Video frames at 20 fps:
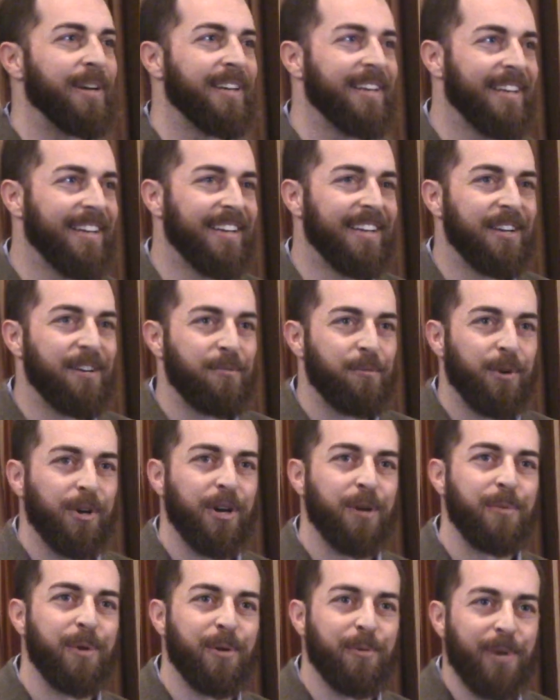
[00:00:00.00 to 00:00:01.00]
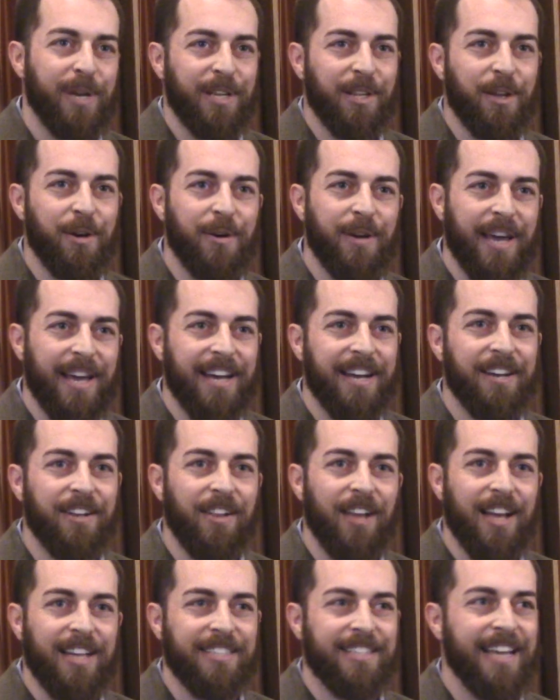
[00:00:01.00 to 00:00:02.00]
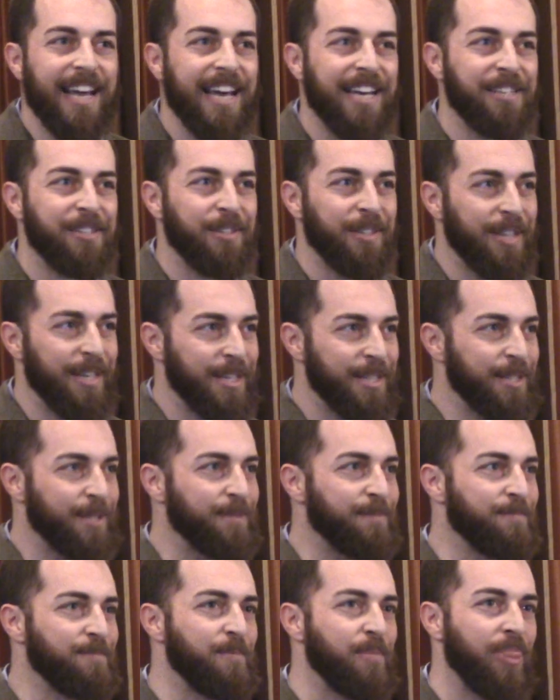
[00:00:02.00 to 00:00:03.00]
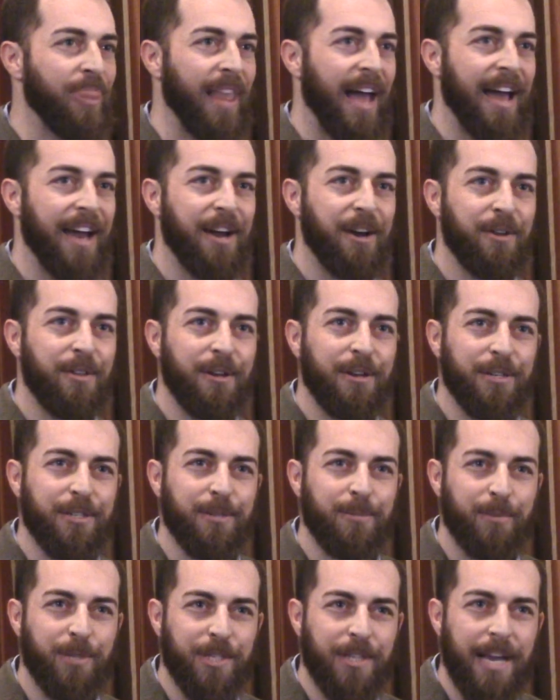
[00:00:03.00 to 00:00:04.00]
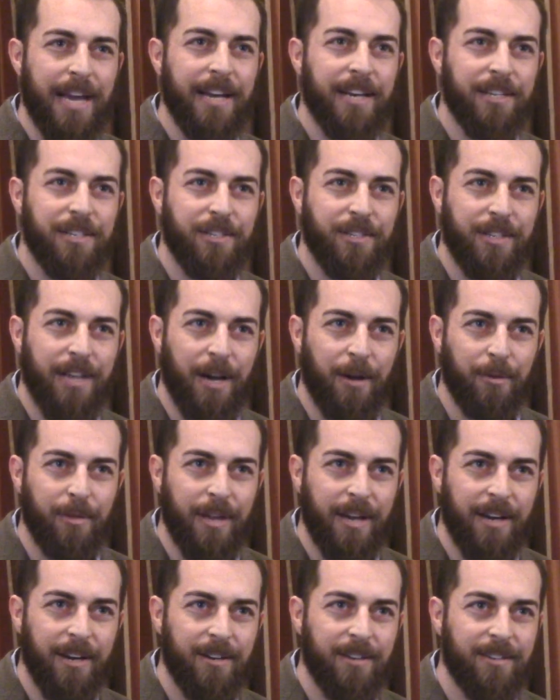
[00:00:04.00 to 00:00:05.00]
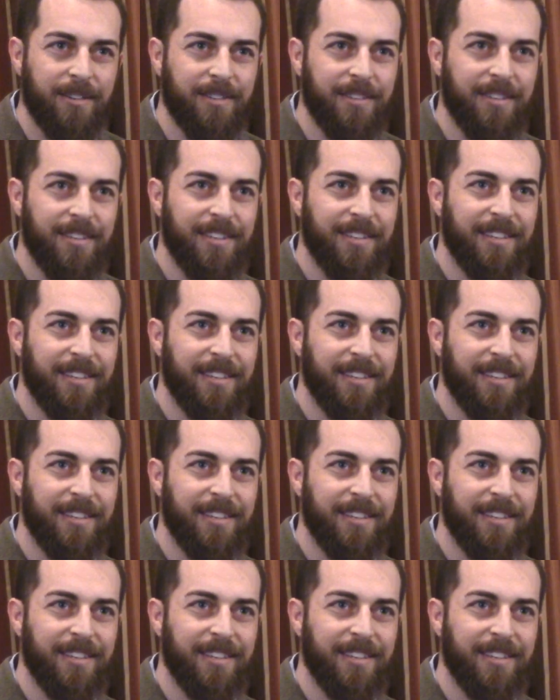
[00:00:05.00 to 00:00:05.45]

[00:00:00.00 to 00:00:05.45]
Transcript: but we're going to be relocating to Los Angeles. I hear there's some statists out there,